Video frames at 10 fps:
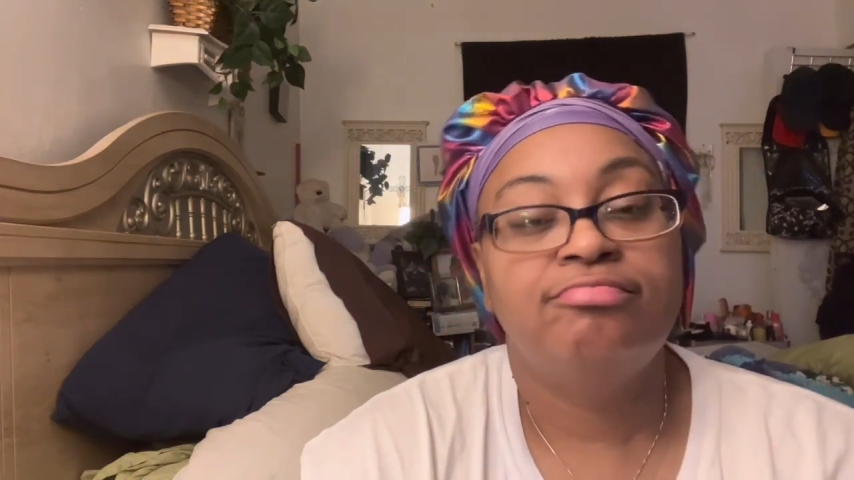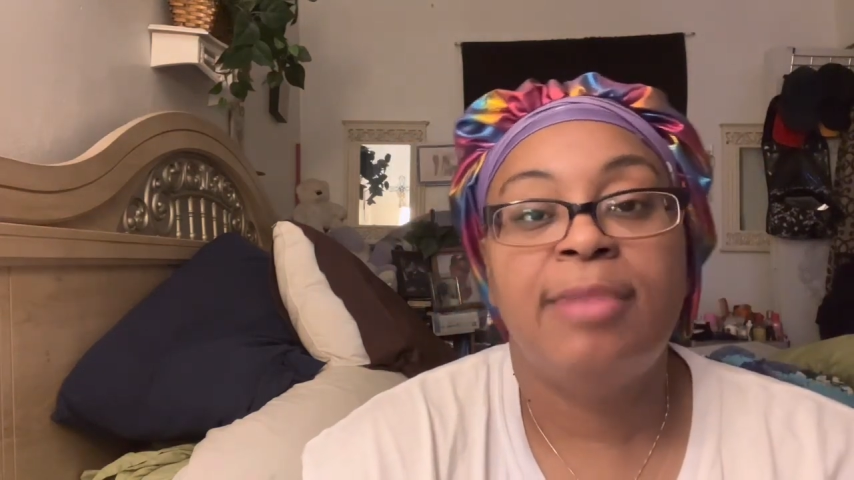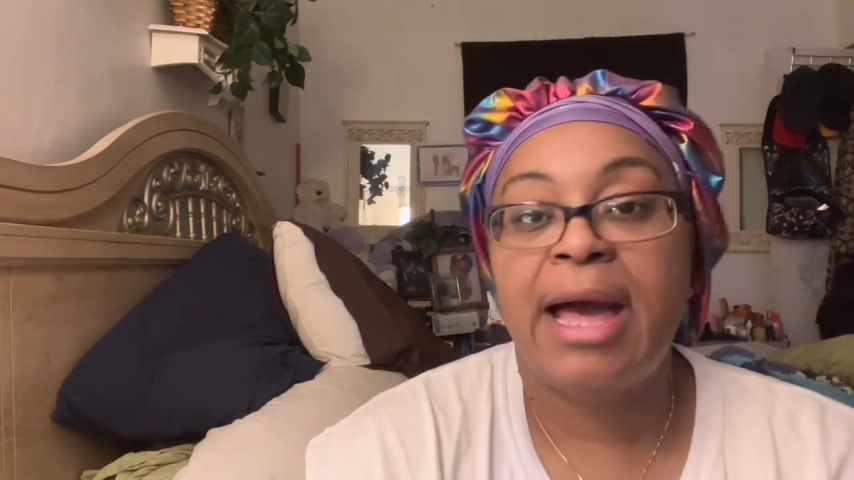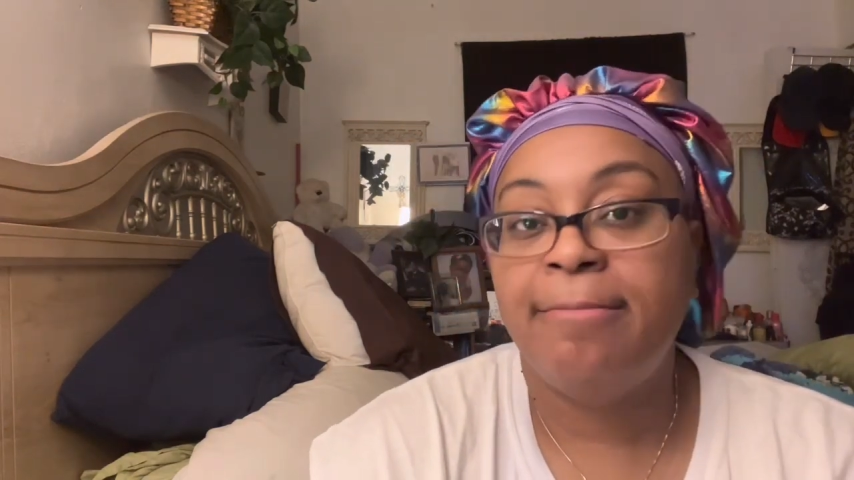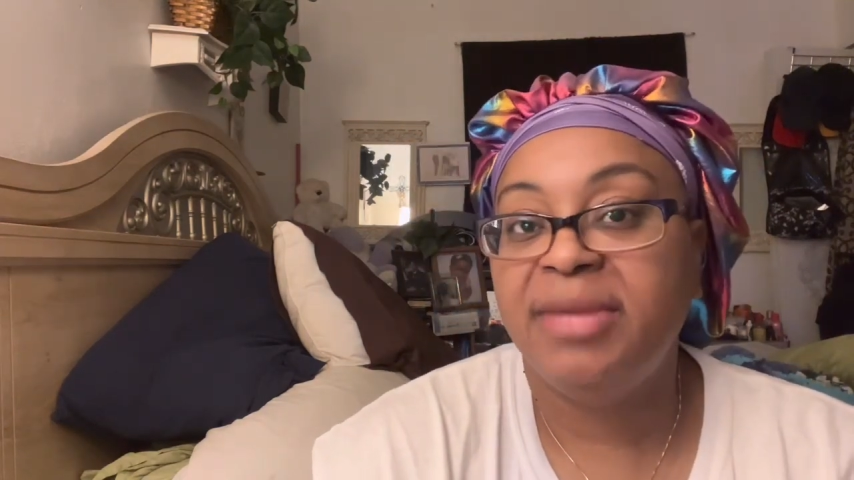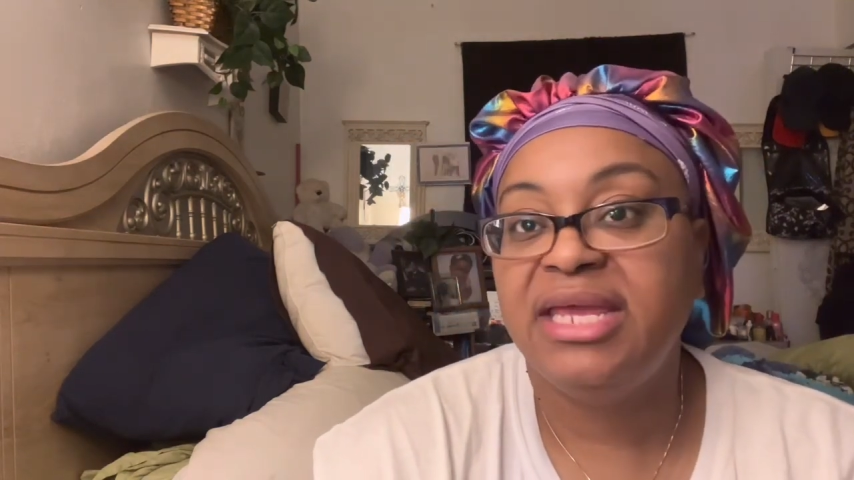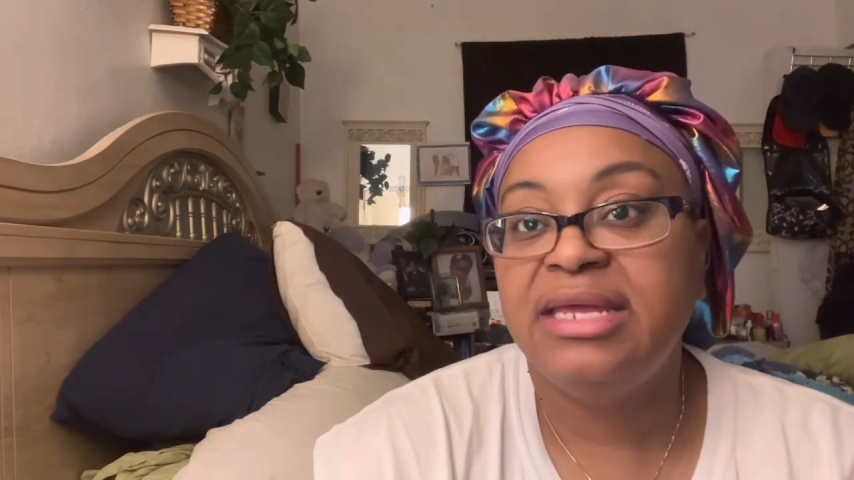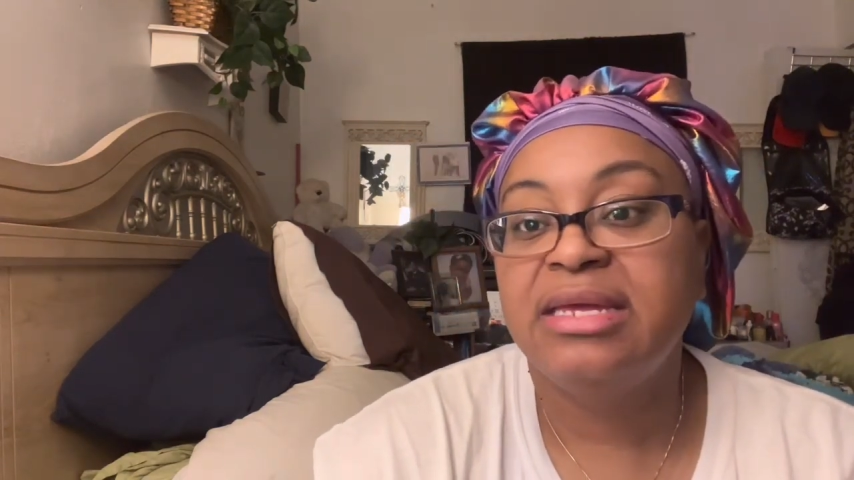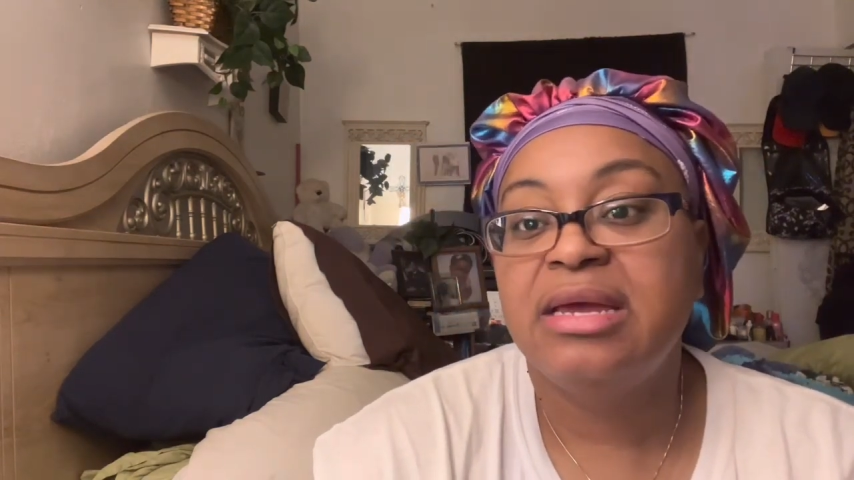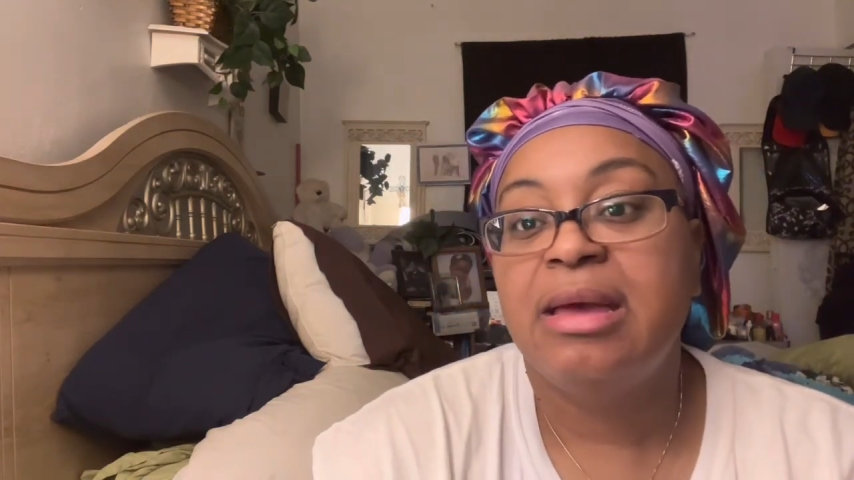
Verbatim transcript: by me,